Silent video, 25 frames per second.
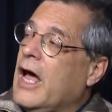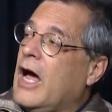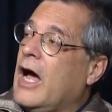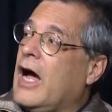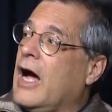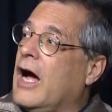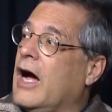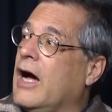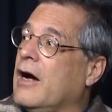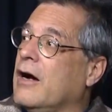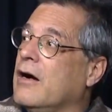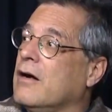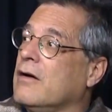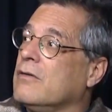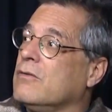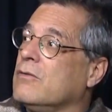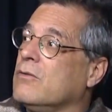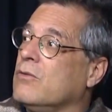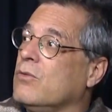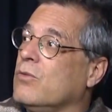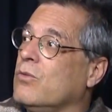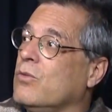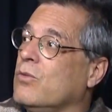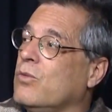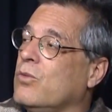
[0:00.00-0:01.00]

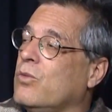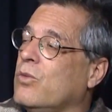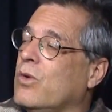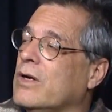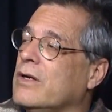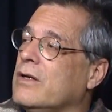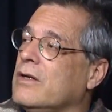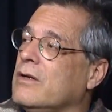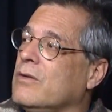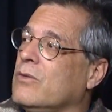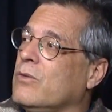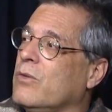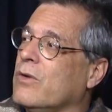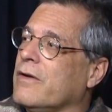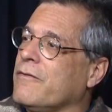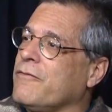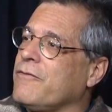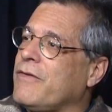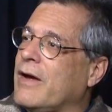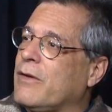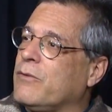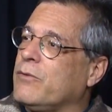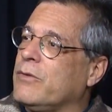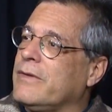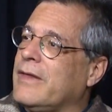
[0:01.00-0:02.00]
What
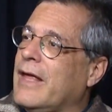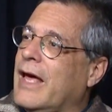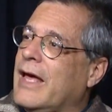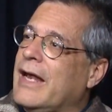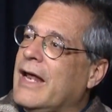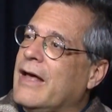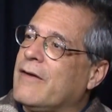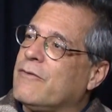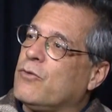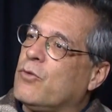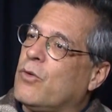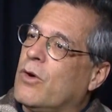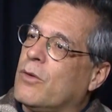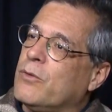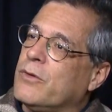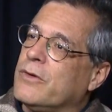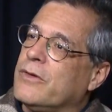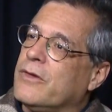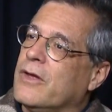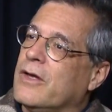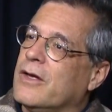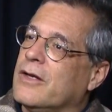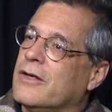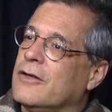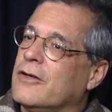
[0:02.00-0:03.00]
effect would that have? What would
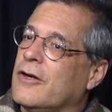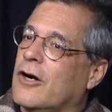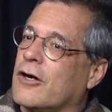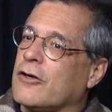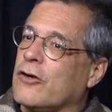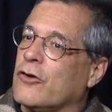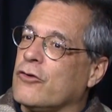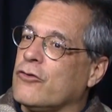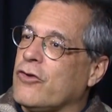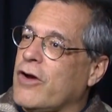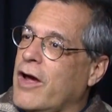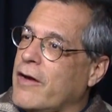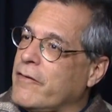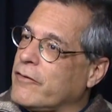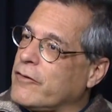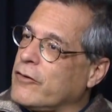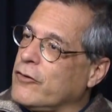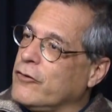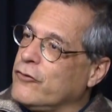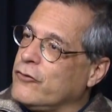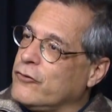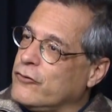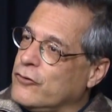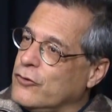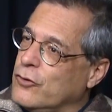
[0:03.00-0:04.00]
the narco
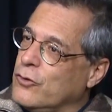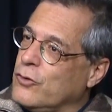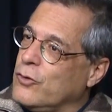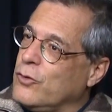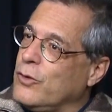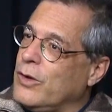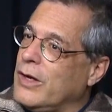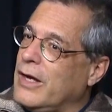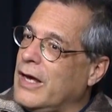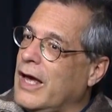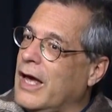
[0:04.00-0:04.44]
traffickers do?